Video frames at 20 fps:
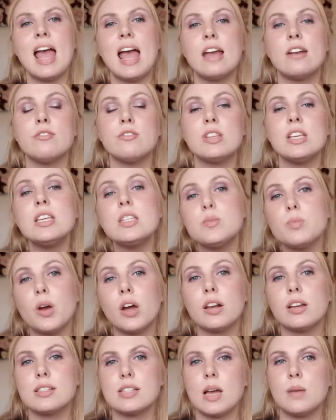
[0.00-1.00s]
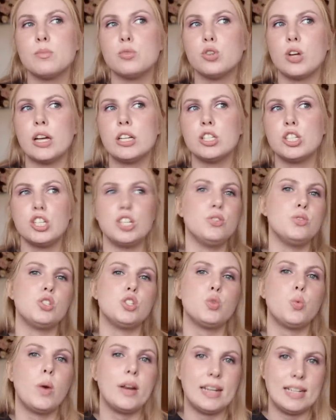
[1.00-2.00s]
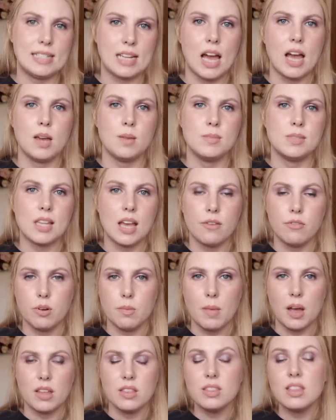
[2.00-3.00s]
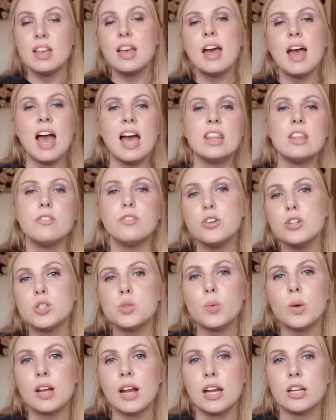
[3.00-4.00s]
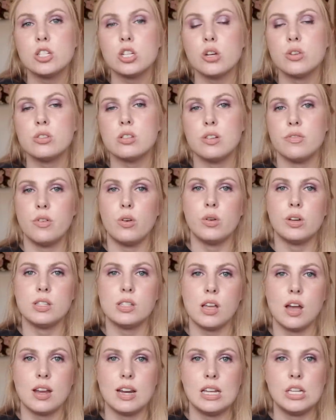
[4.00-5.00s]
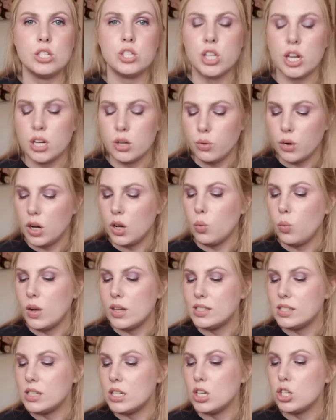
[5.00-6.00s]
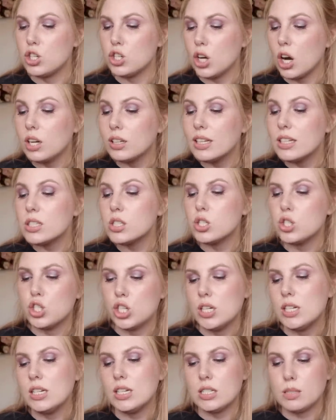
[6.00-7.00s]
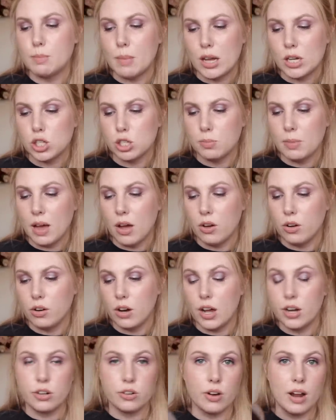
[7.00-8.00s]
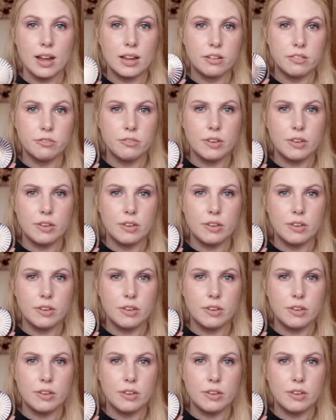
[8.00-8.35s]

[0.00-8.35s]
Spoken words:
and these products I'm trying to use 20 times every month. And the first one I chose to focus on in January was the Charlotte's Genius Magic Powder Under Eye and